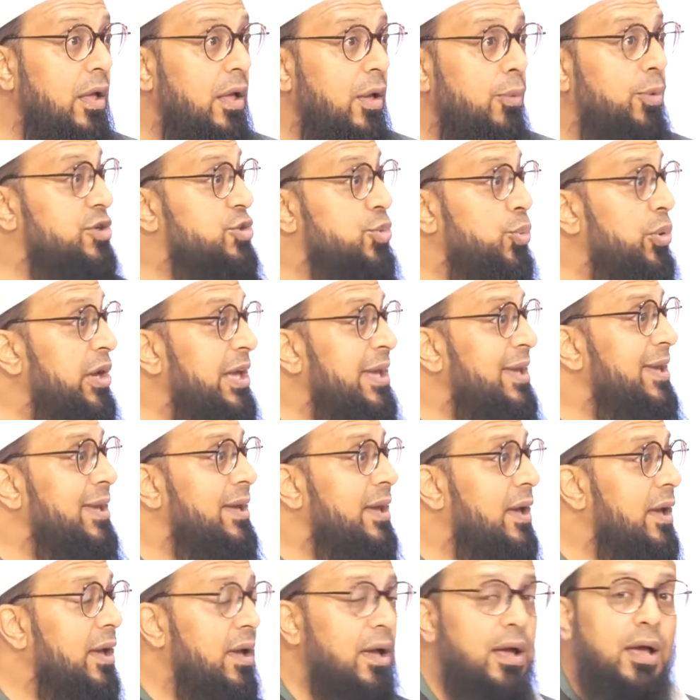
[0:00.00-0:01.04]
which
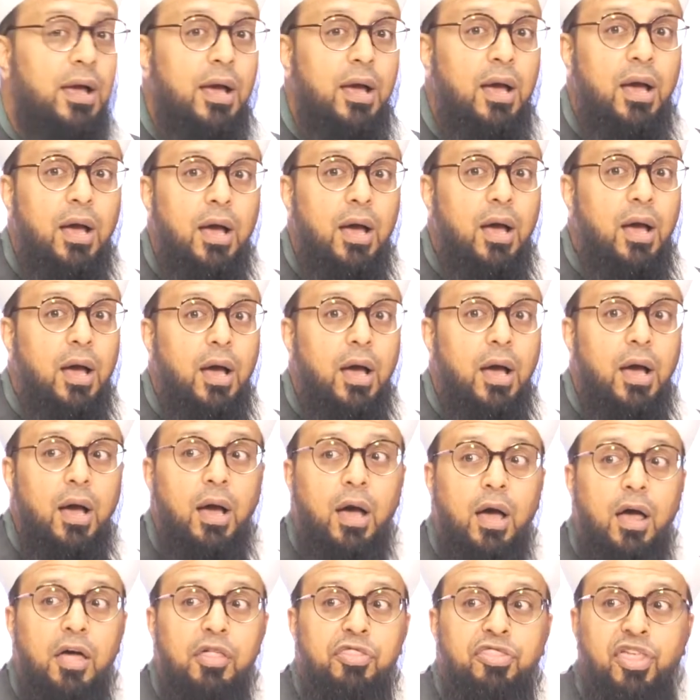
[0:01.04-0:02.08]
we
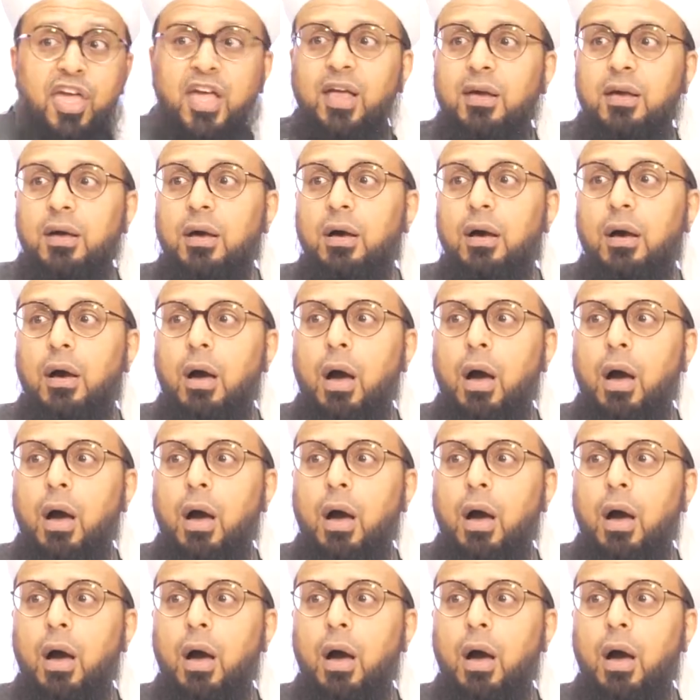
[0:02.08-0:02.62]
think,